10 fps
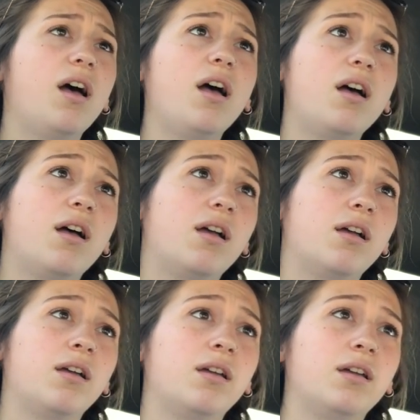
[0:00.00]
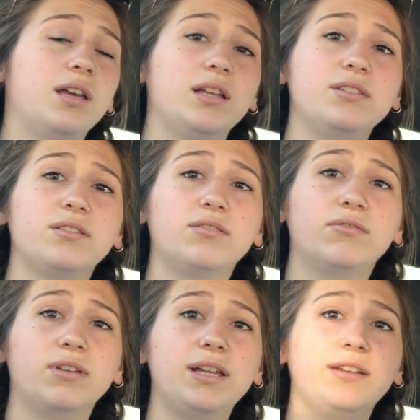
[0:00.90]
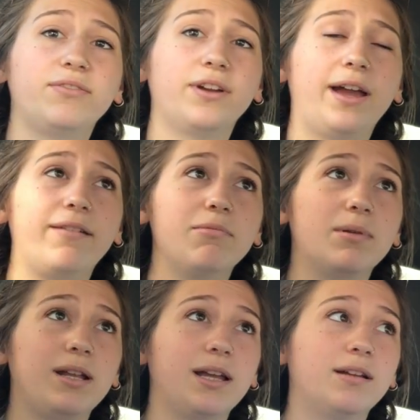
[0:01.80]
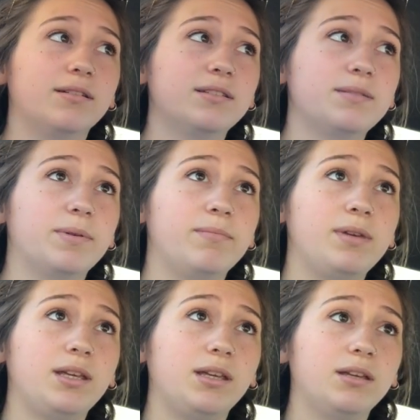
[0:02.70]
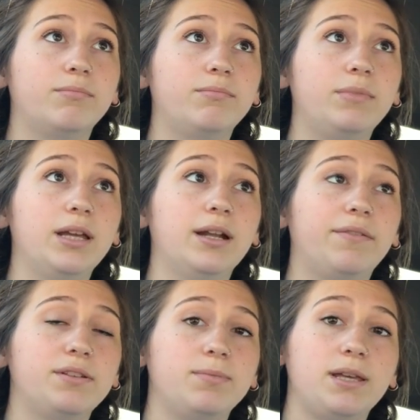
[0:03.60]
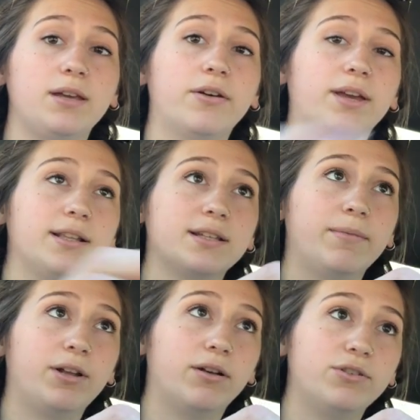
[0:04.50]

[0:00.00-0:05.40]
Ah, it's green for everybody else but me. Man, I have to pee. Okay, it's time to go.